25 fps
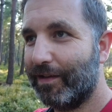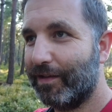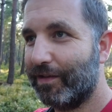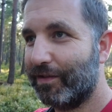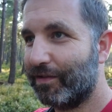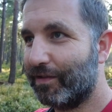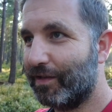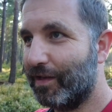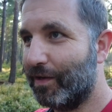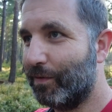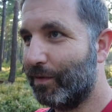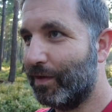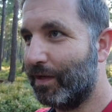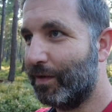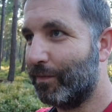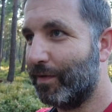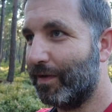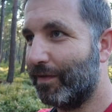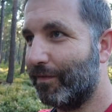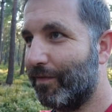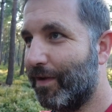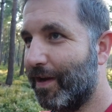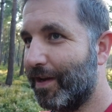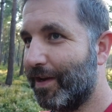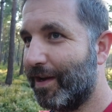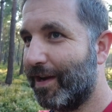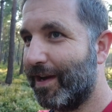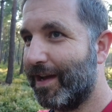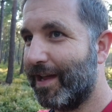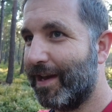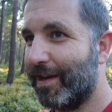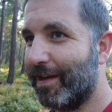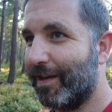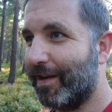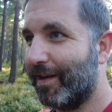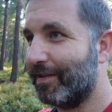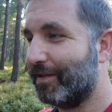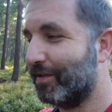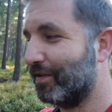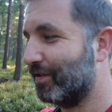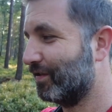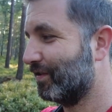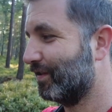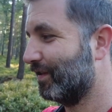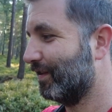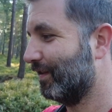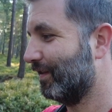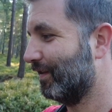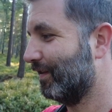slowly with one hand I just